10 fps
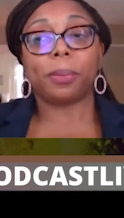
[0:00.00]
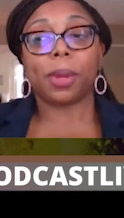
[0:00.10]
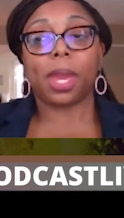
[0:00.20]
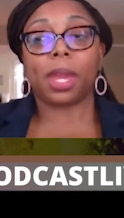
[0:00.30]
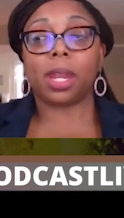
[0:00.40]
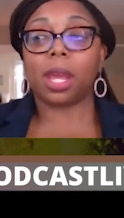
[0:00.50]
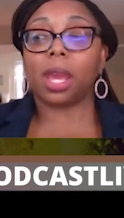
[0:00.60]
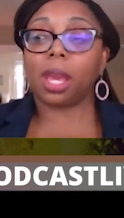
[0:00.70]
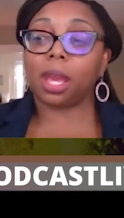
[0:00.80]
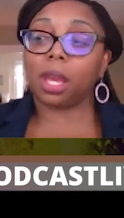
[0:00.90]
in.
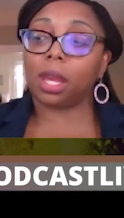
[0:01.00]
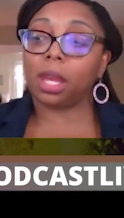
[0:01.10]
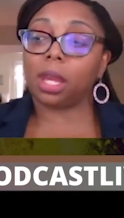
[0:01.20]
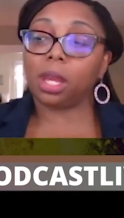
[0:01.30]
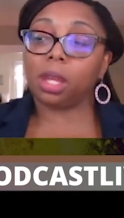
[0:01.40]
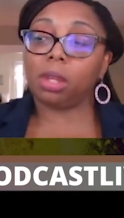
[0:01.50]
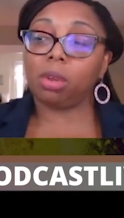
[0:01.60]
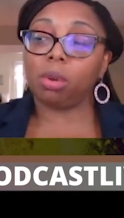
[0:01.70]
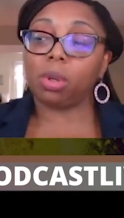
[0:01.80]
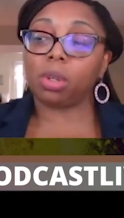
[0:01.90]
And
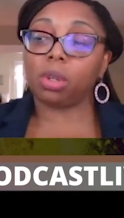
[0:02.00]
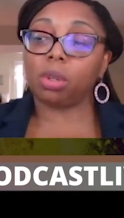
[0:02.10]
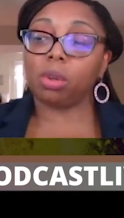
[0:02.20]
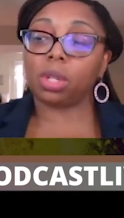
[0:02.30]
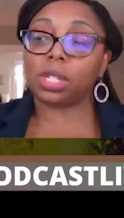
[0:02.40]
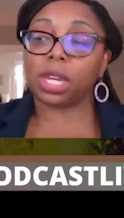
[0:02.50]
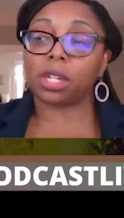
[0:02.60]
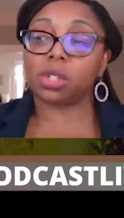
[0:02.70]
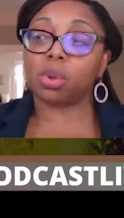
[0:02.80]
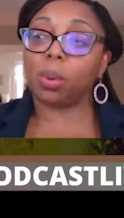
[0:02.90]
you could take
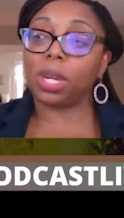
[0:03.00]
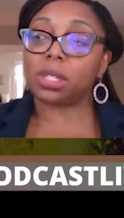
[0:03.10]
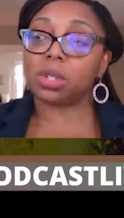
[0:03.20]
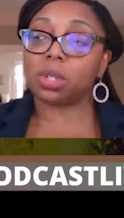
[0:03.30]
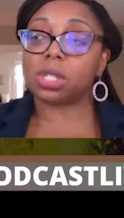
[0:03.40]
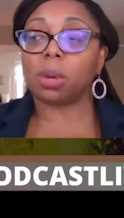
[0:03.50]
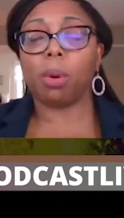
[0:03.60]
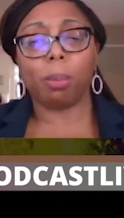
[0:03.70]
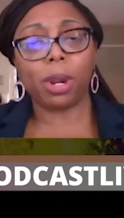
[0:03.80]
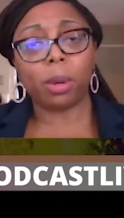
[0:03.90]
it two ways. You could say,
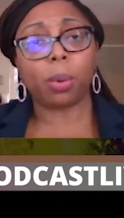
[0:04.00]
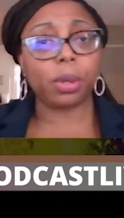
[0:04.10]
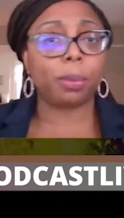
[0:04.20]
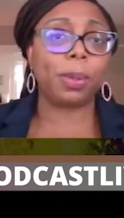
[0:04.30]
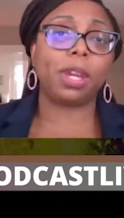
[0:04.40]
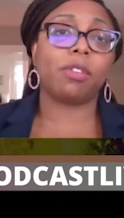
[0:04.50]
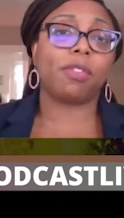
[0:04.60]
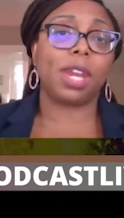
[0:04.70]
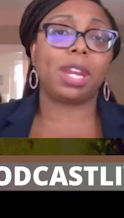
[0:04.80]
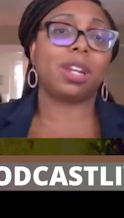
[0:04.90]
well, Brenda, were you being
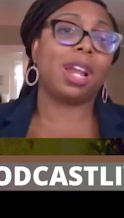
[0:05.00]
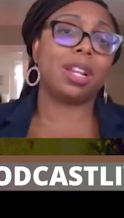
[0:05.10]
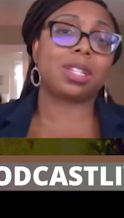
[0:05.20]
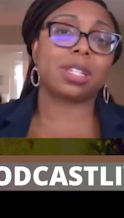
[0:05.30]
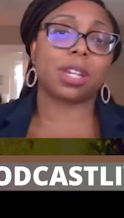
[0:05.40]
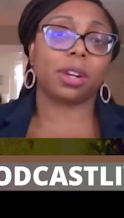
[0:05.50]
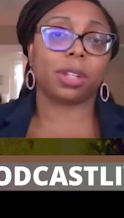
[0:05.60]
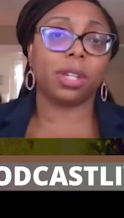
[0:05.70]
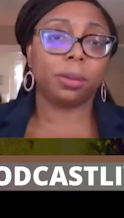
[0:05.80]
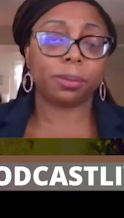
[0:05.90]
fake? Not necessarily.